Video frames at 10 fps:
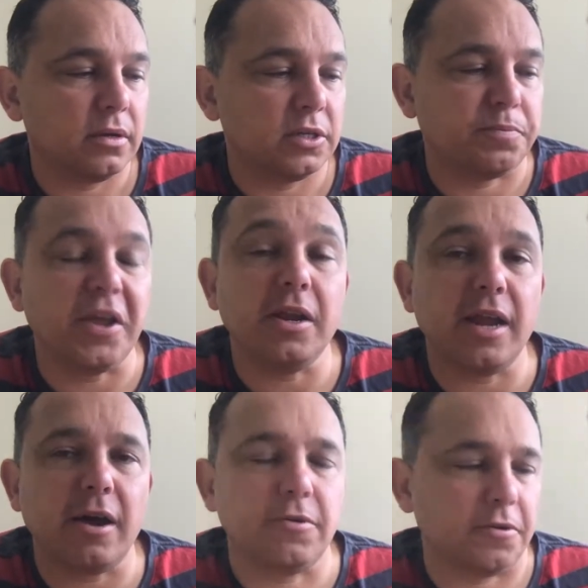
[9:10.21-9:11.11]
Speak
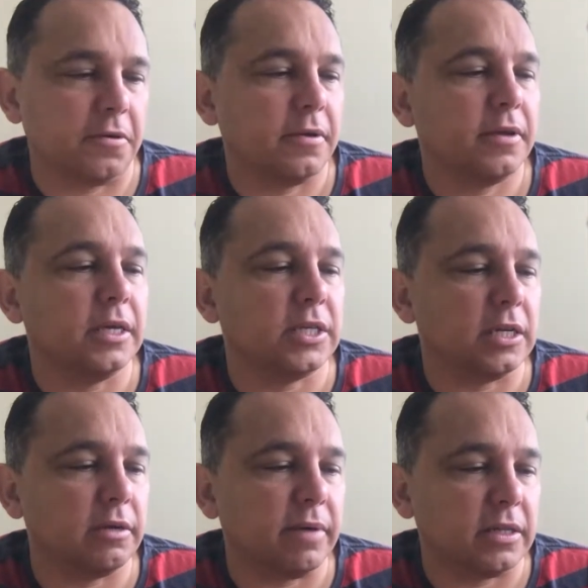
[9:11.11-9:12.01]
louder, he
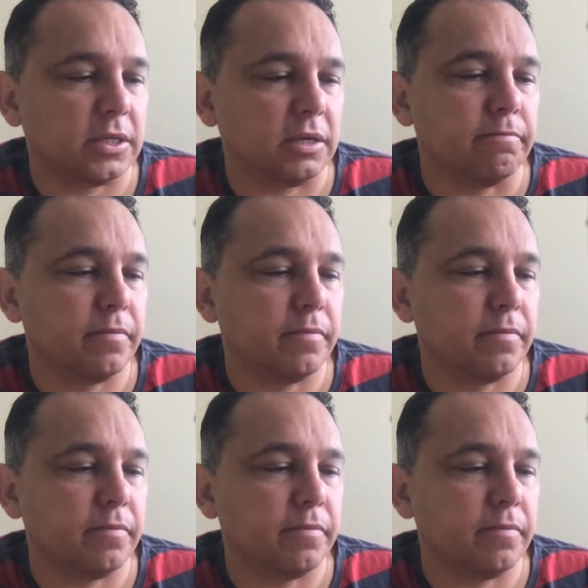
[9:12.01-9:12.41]
said to Bunce,